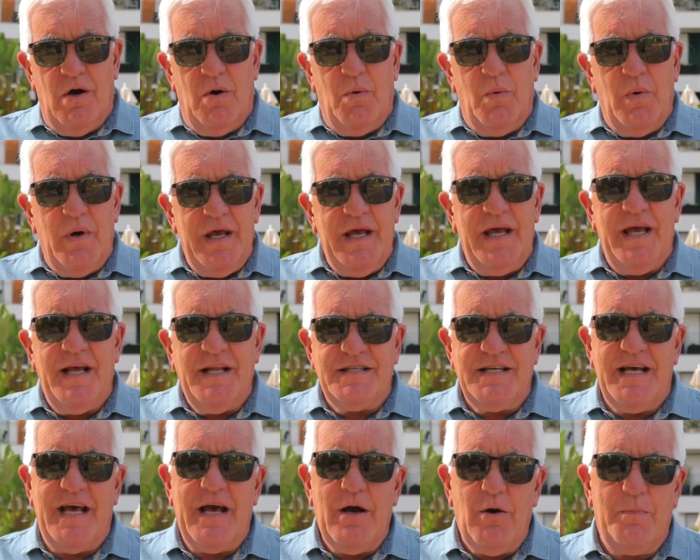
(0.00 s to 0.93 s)
We're here
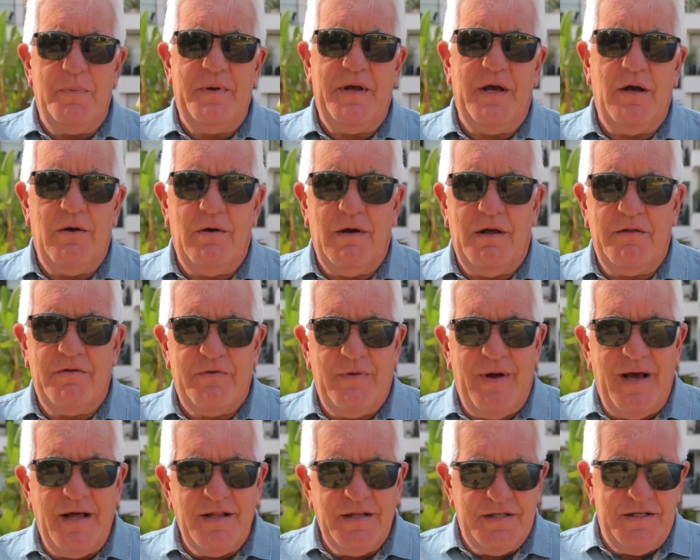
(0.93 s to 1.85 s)
to help you, and
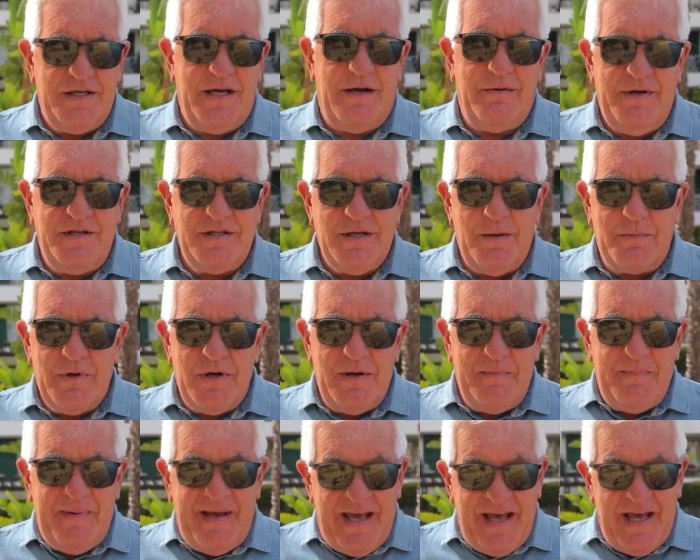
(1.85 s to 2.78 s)
throughout the series I'm going to
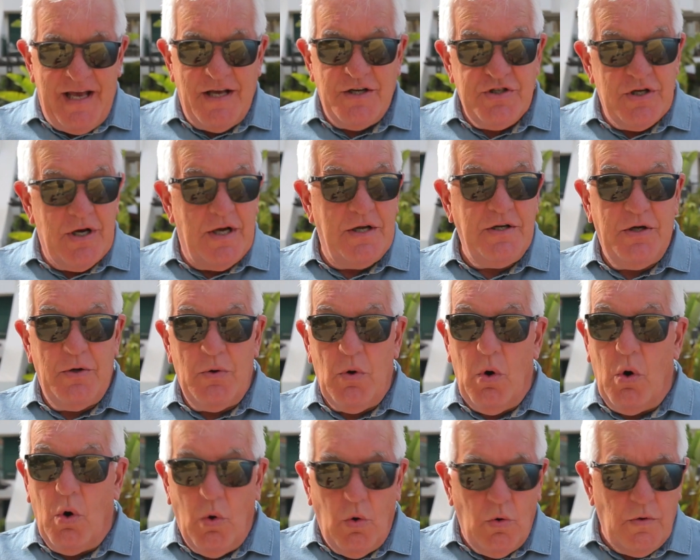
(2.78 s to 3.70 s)
be here showing you
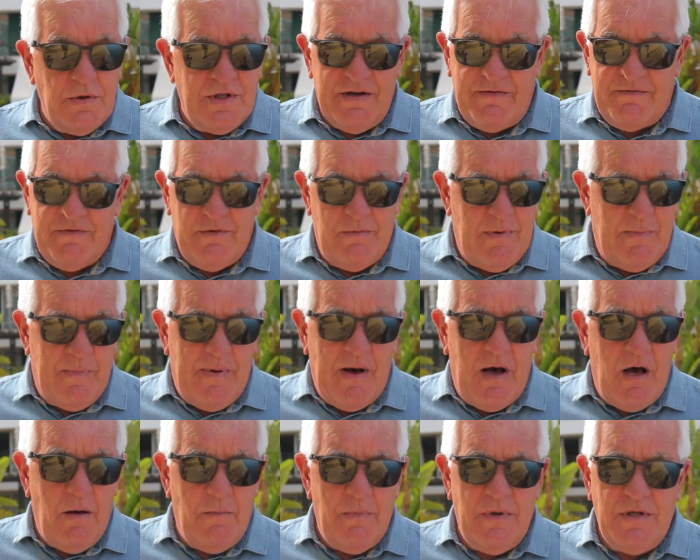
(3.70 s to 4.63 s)
all different
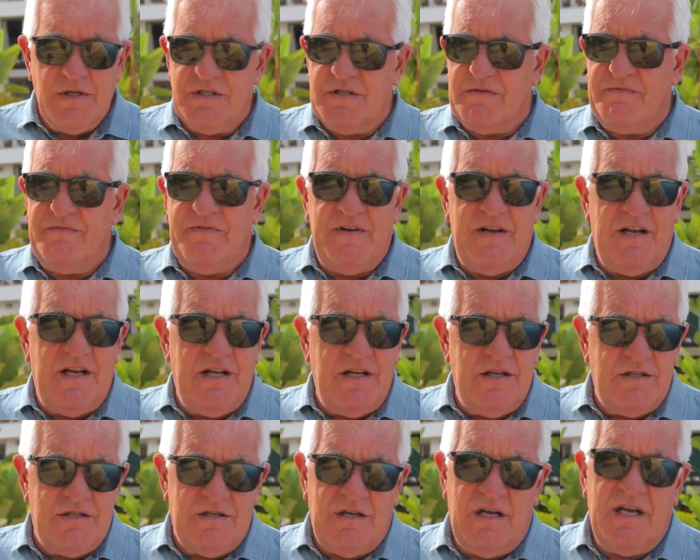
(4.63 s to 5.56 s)
apartments,
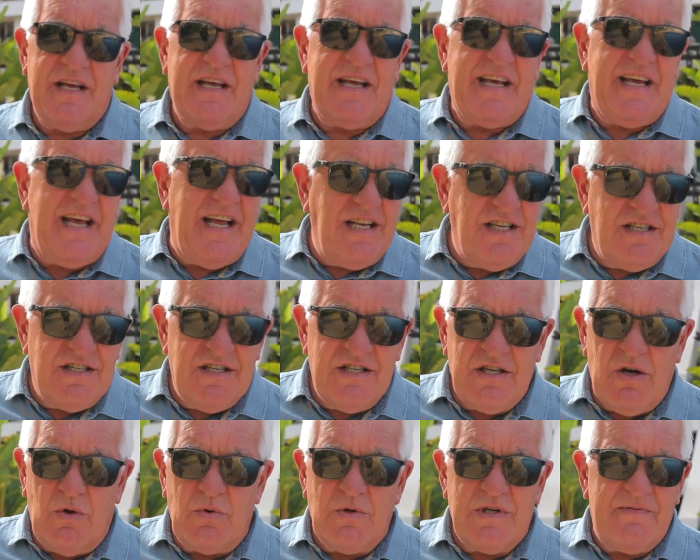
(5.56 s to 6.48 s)
villas, quintas,
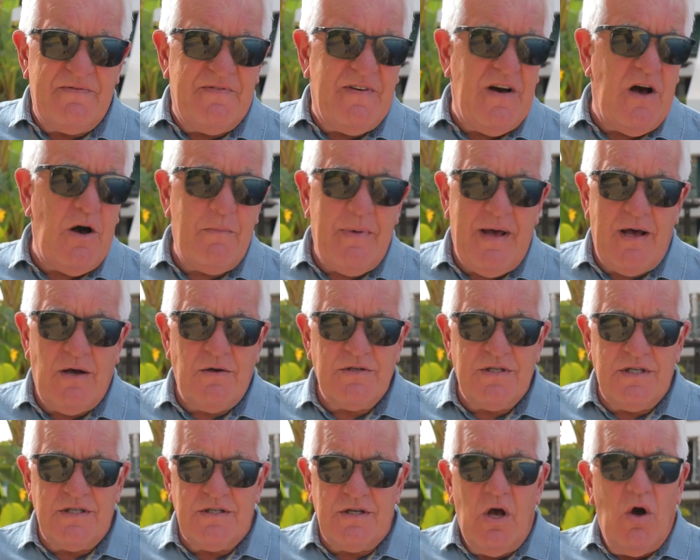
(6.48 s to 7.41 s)
old
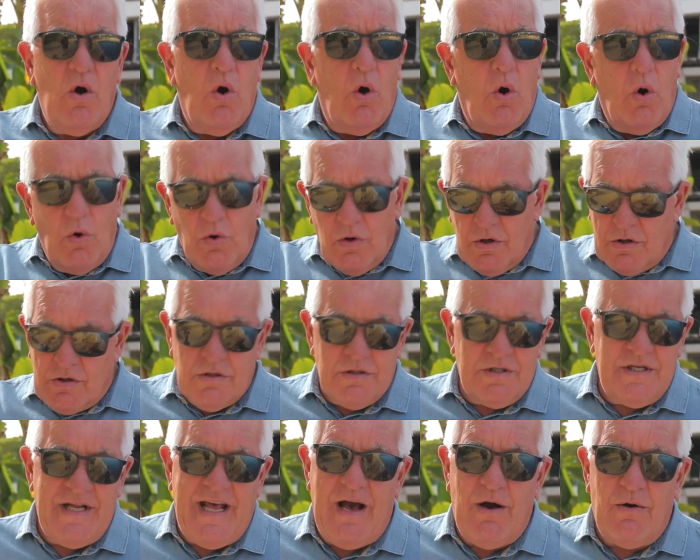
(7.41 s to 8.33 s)
farmhouses, all
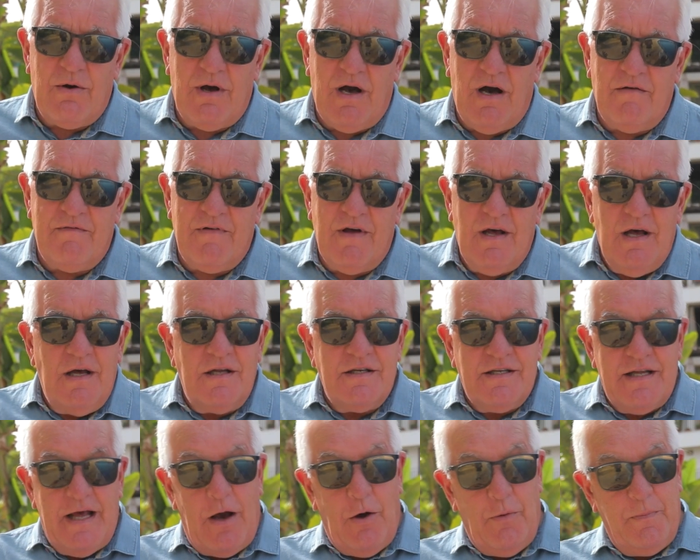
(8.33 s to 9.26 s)
across the Algarve
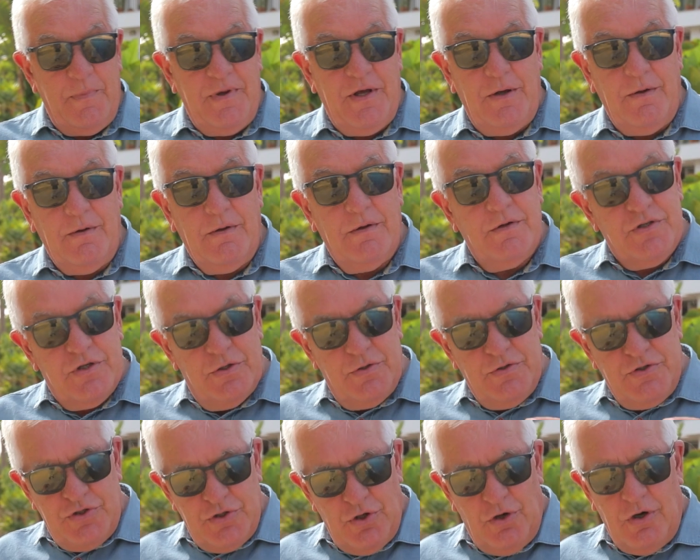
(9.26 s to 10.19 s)
to help you
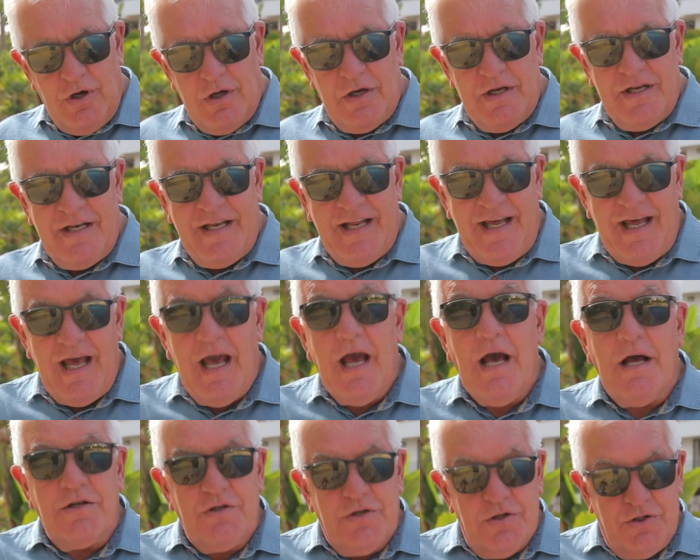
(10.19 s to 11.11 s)
choose your holiday,
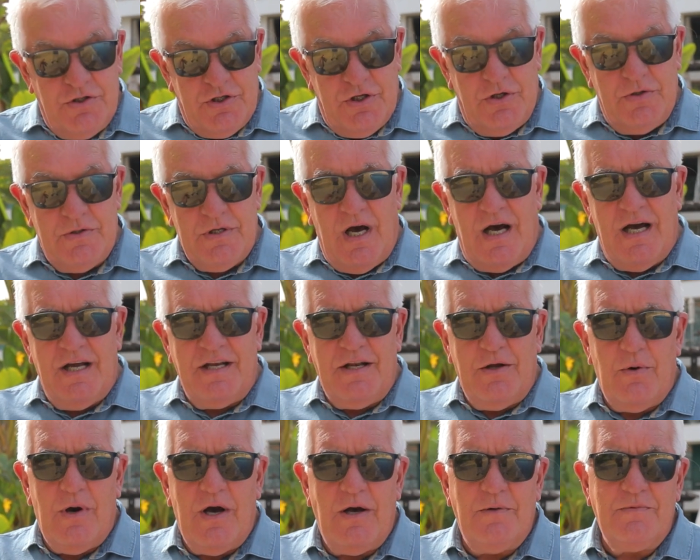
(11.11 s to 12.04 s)
to choose
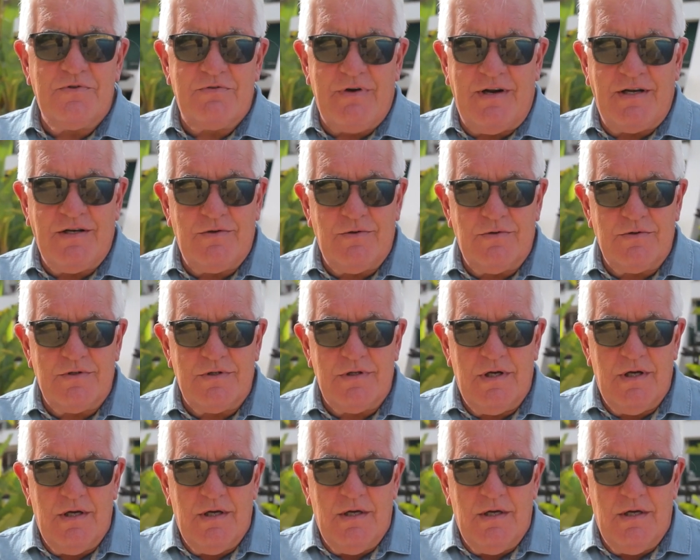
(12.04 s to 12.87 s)
Ideal Homes Rentals.